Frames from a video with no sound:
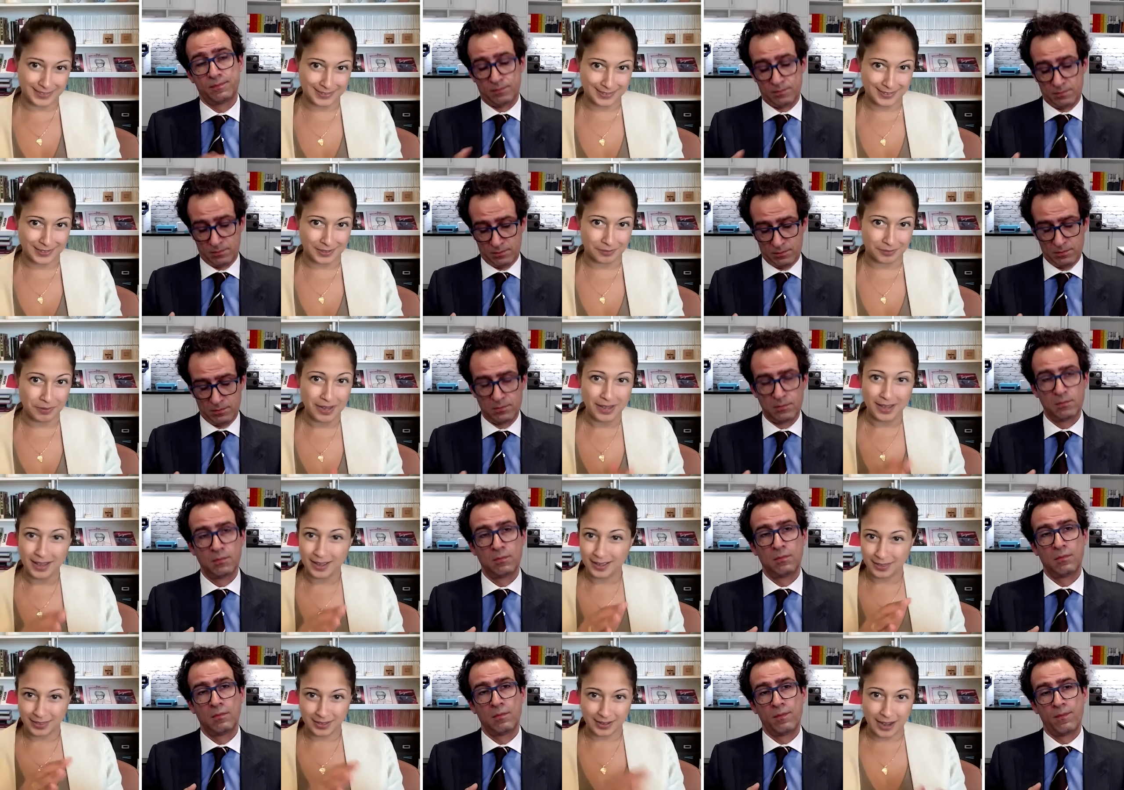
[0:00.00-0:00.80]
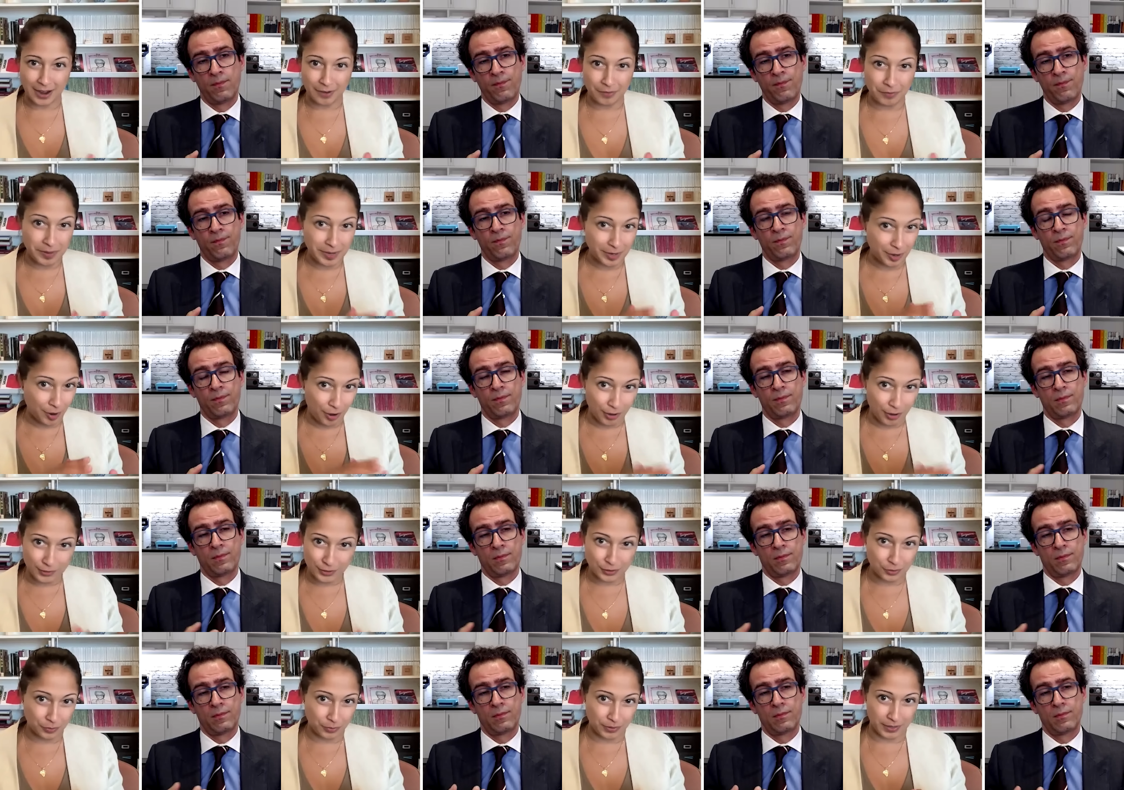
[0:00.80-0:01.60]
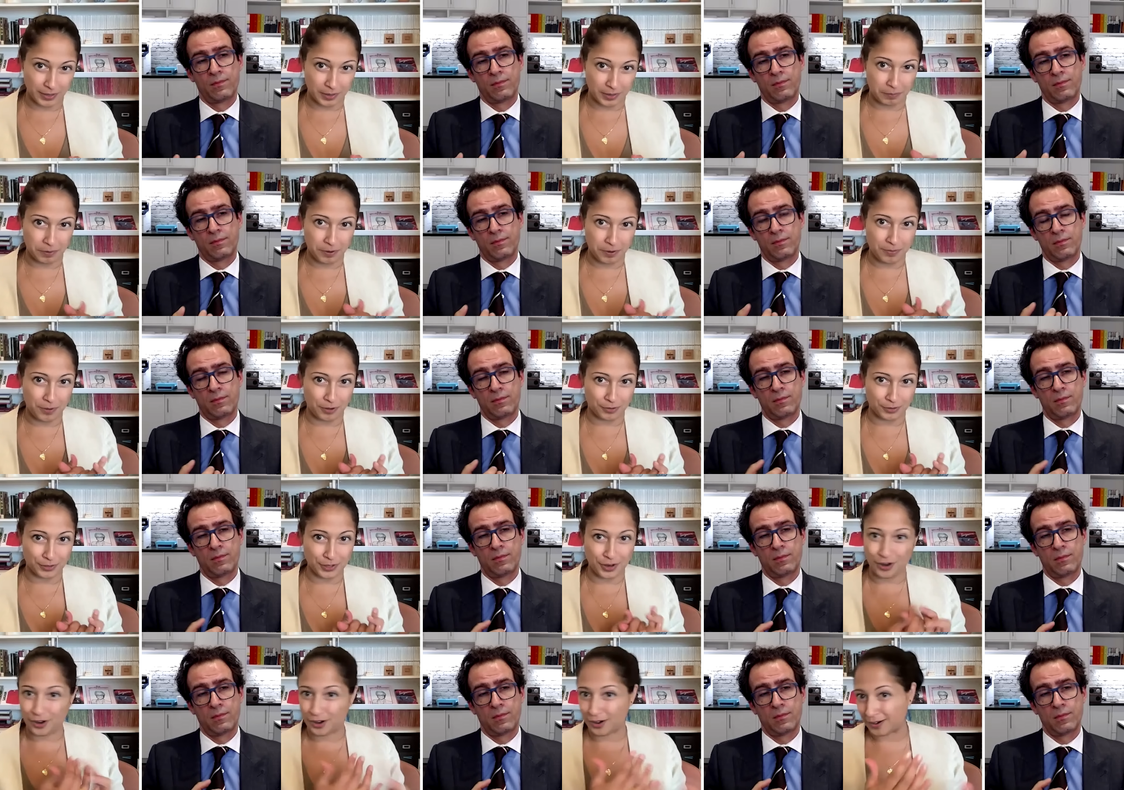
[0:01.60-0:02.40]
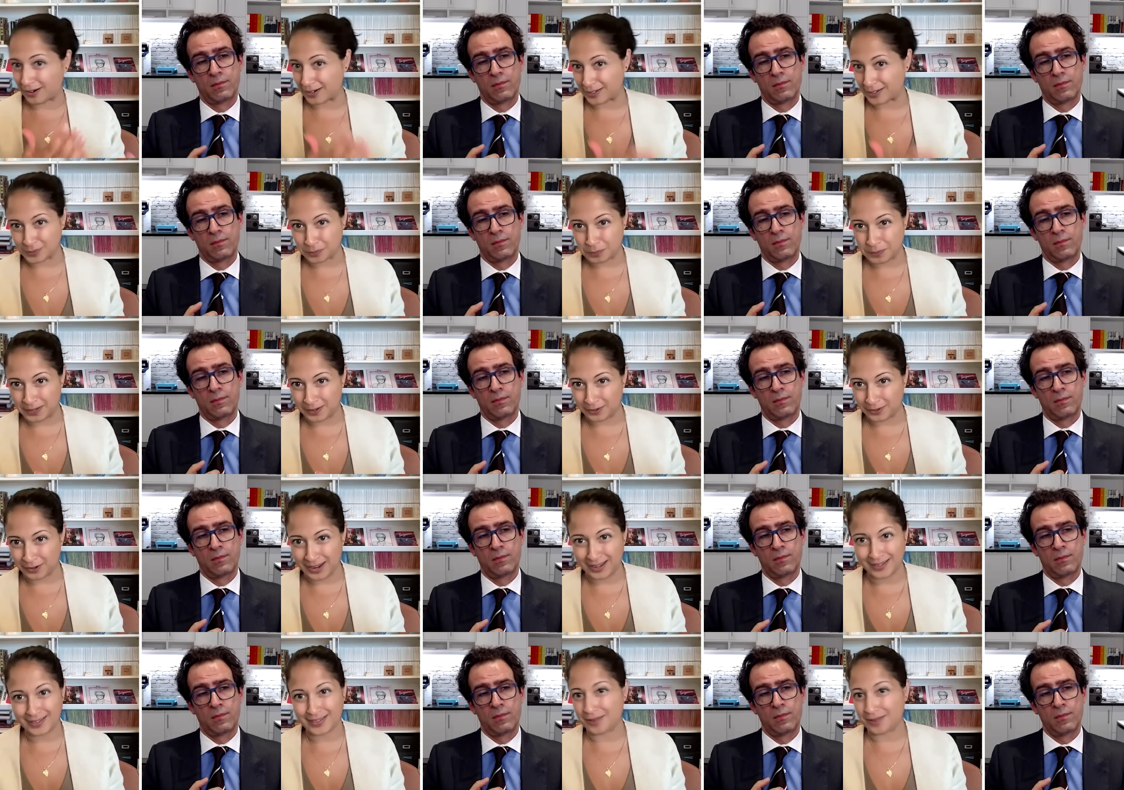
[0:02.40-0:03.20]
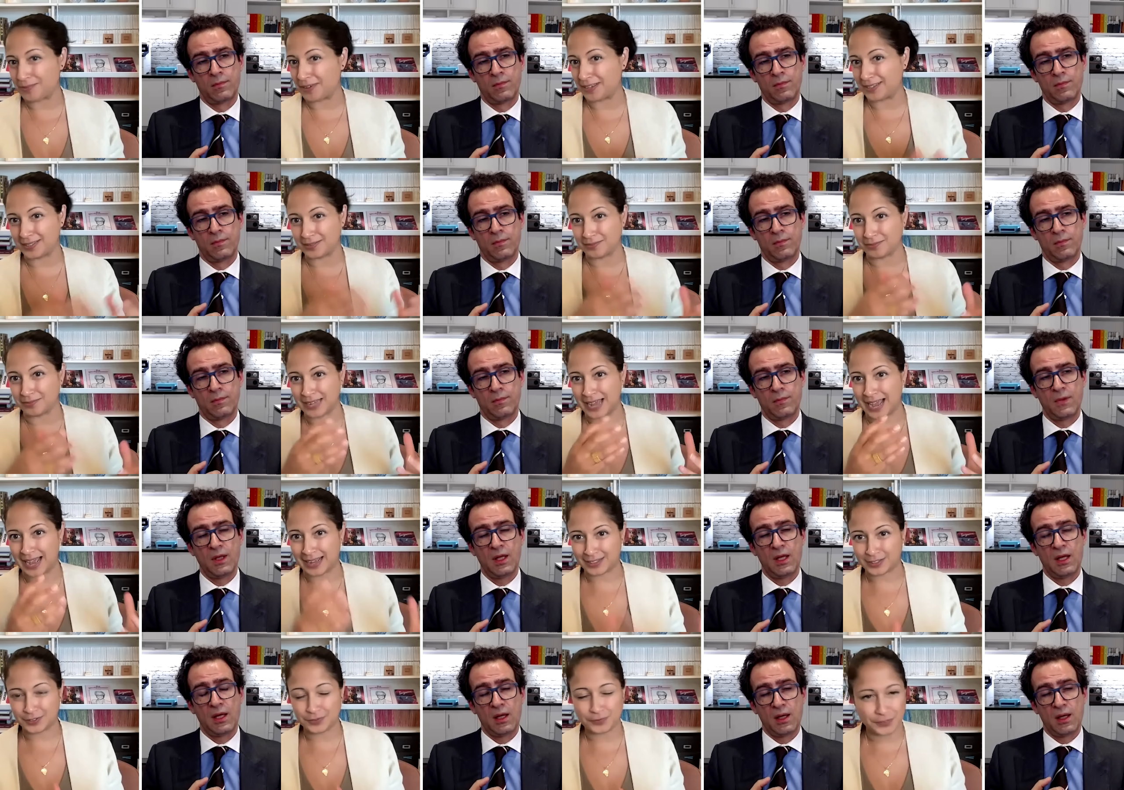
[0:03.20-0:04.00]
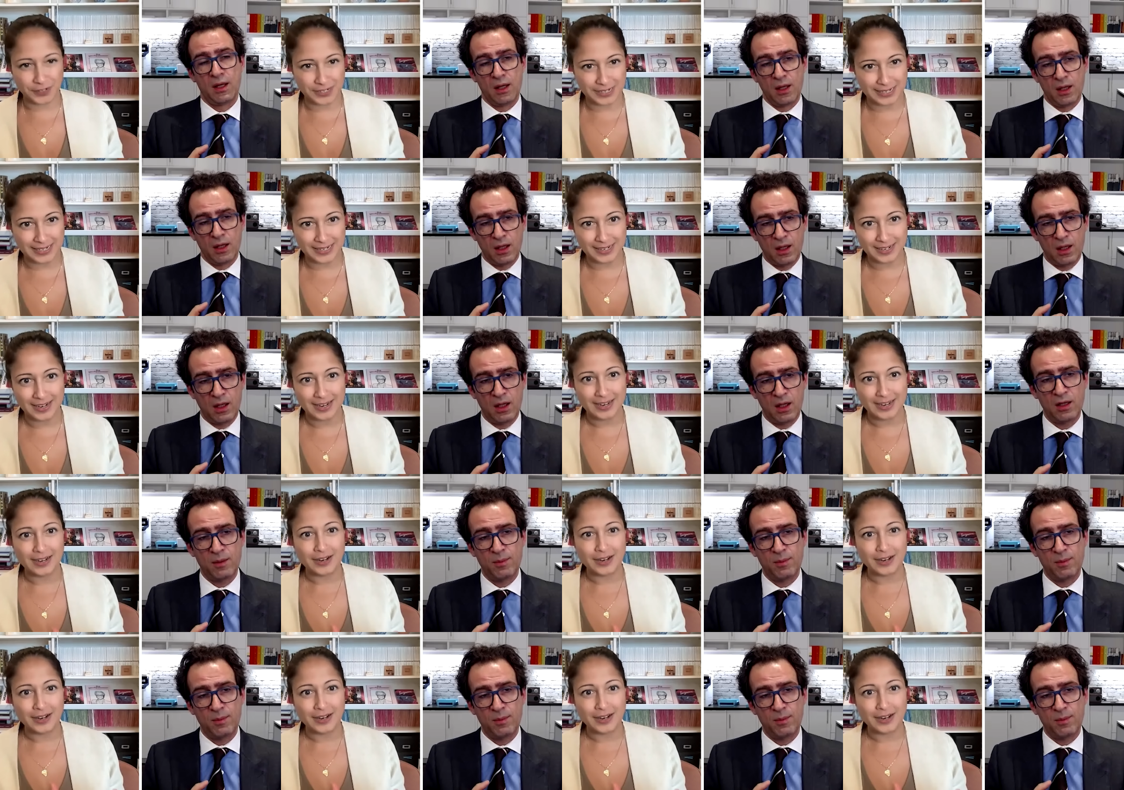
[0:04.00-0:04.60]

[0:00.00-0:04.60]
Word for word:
Speaker 1: system, the government also really promotes RRSP, right? They make them tax free,